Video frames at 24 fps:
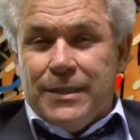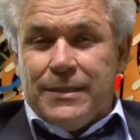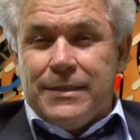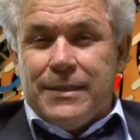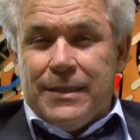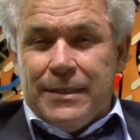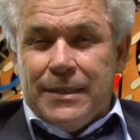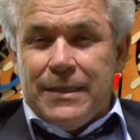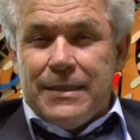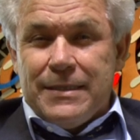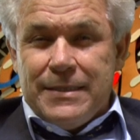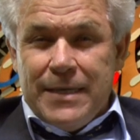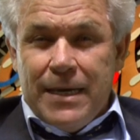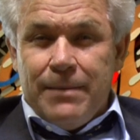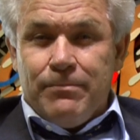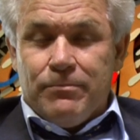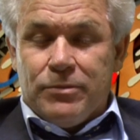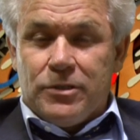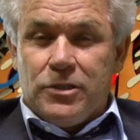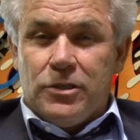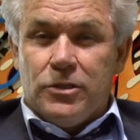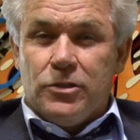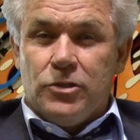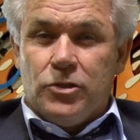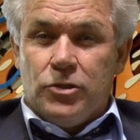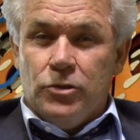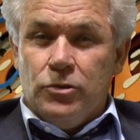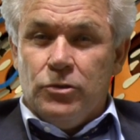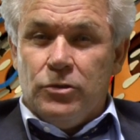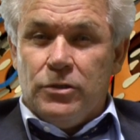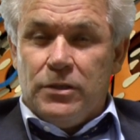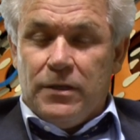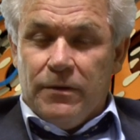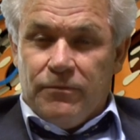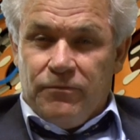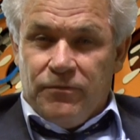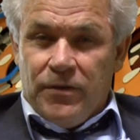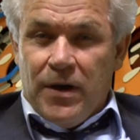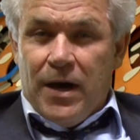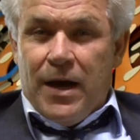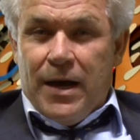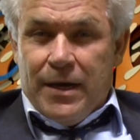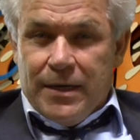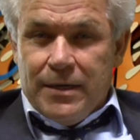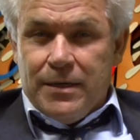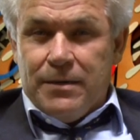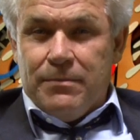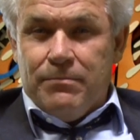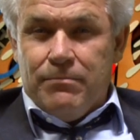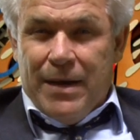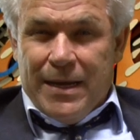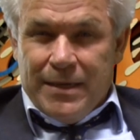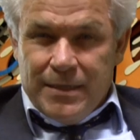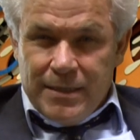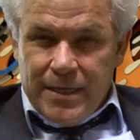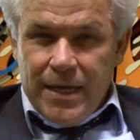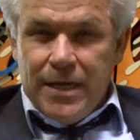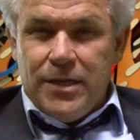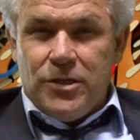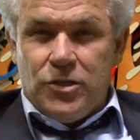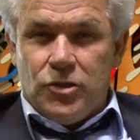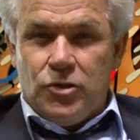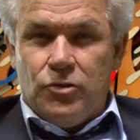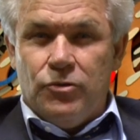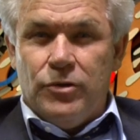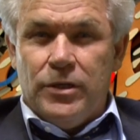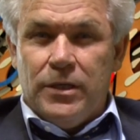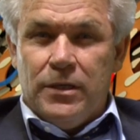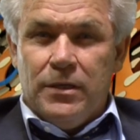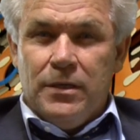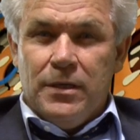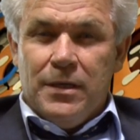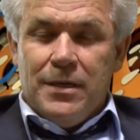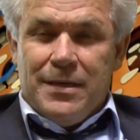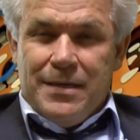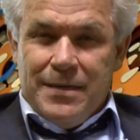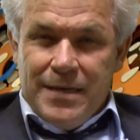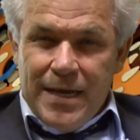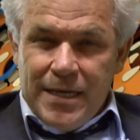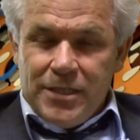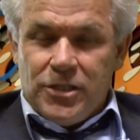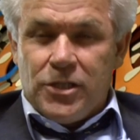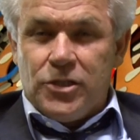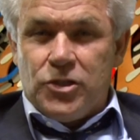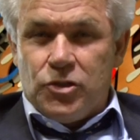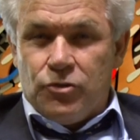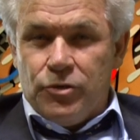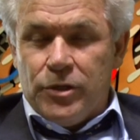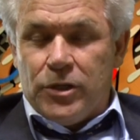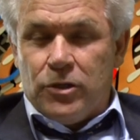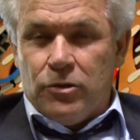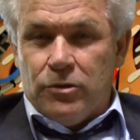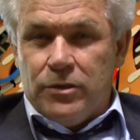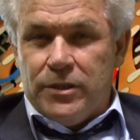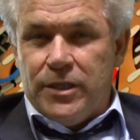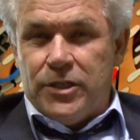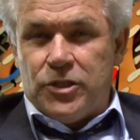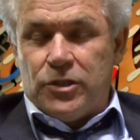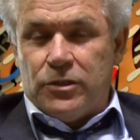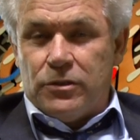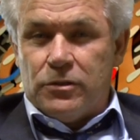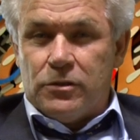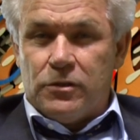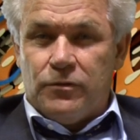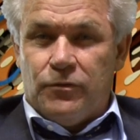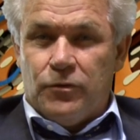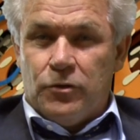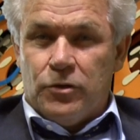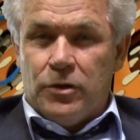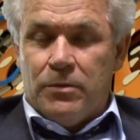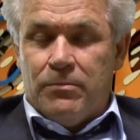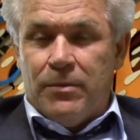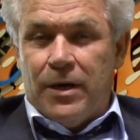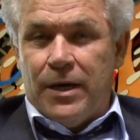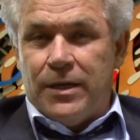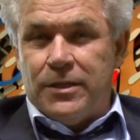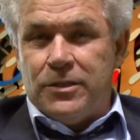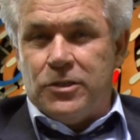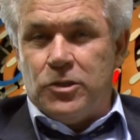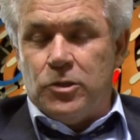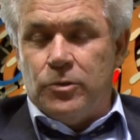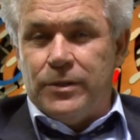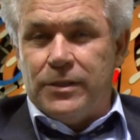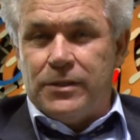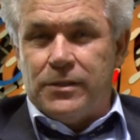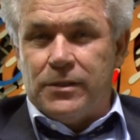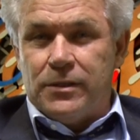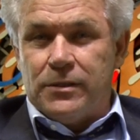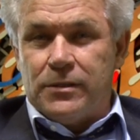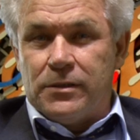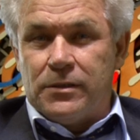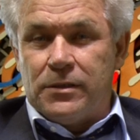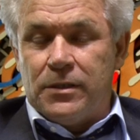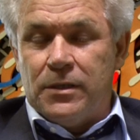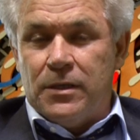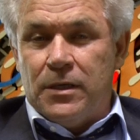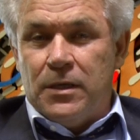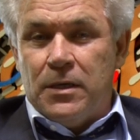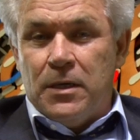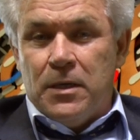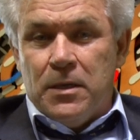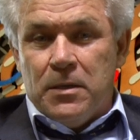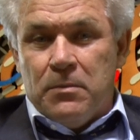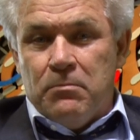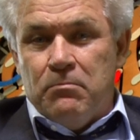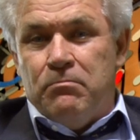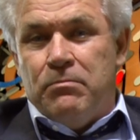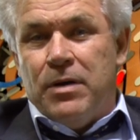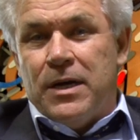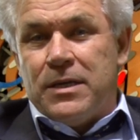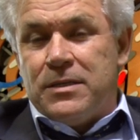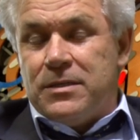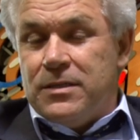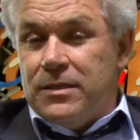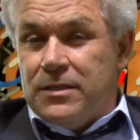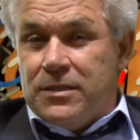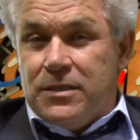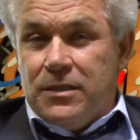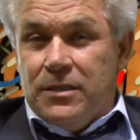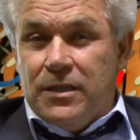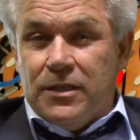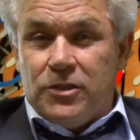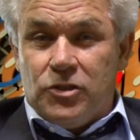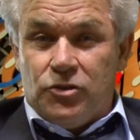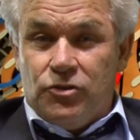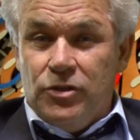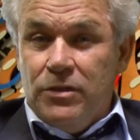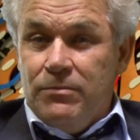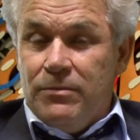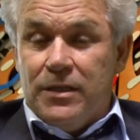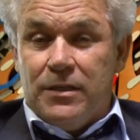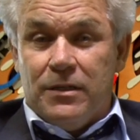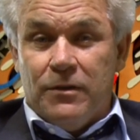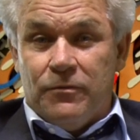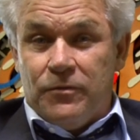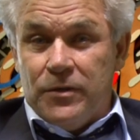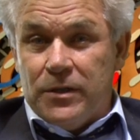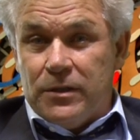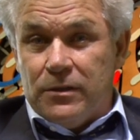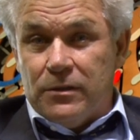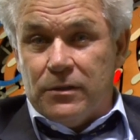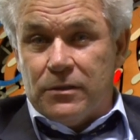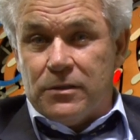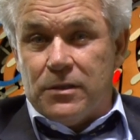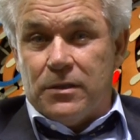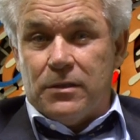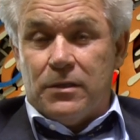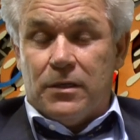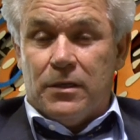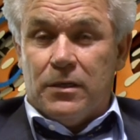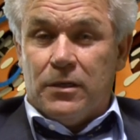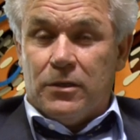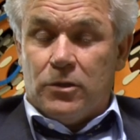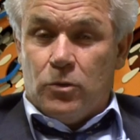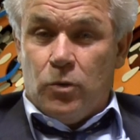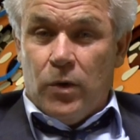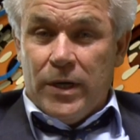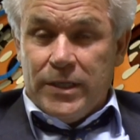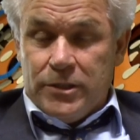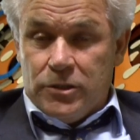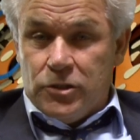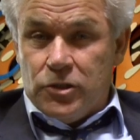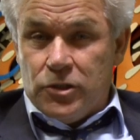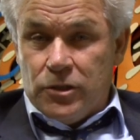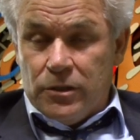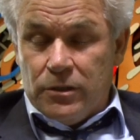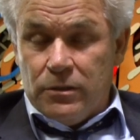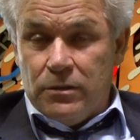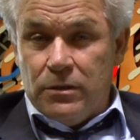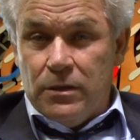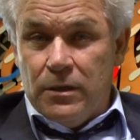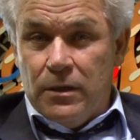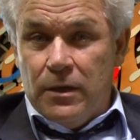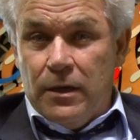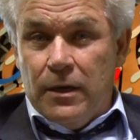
It's an attempt to define mandatory necessary conditions for a mind to exist, but it's an extremely difficult question,